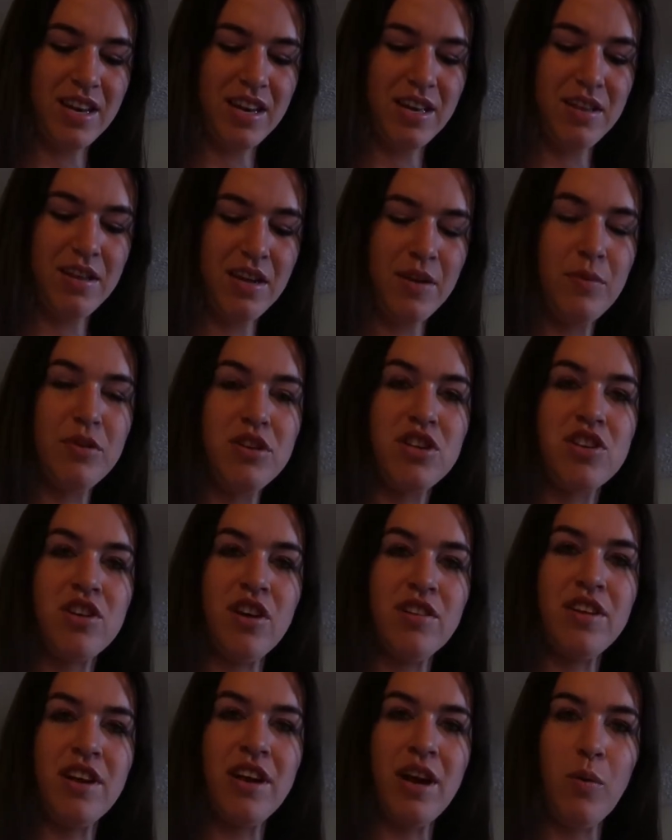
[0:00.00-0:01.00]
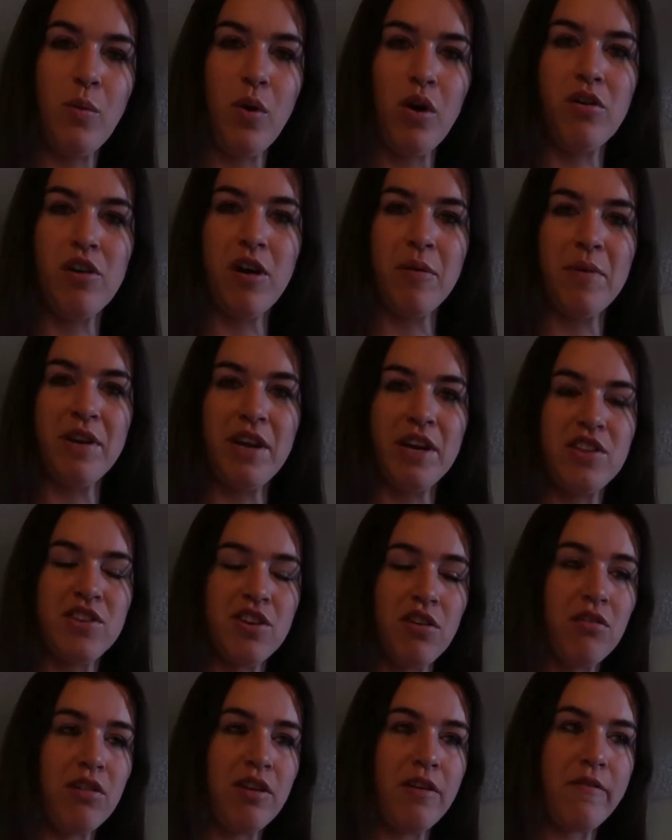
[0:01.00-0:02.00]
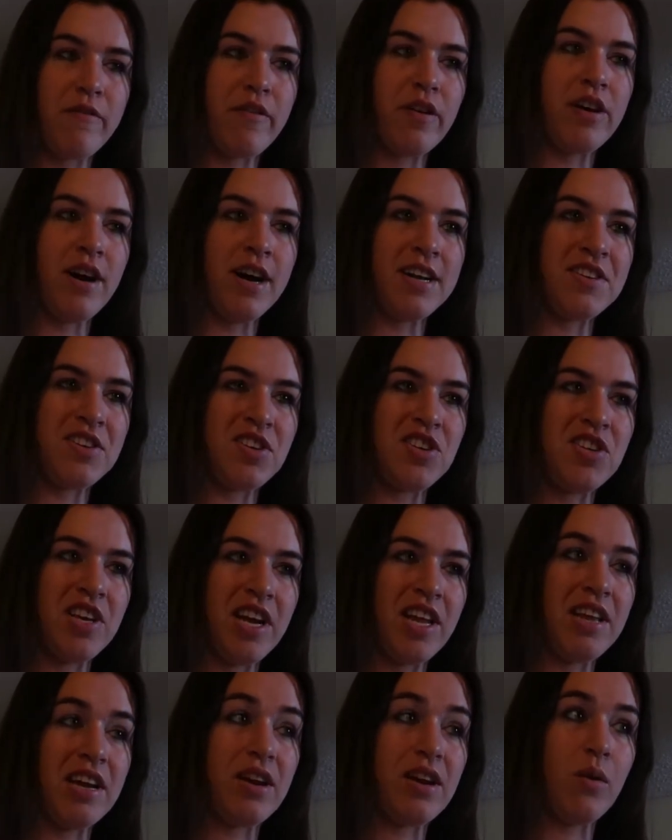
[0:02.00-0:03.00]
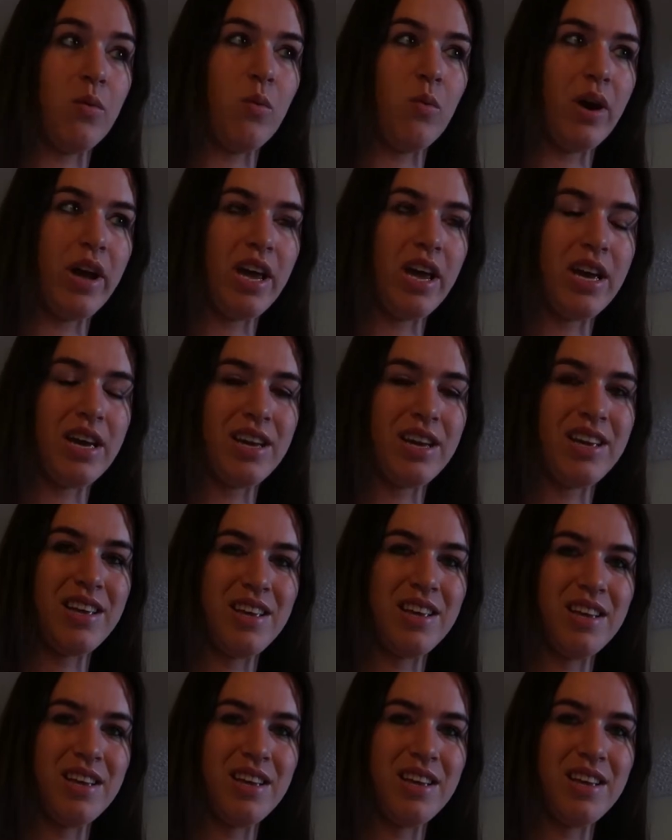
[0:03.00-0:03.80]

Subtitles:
It was good that I woke up, but I totally forgot to stay like awake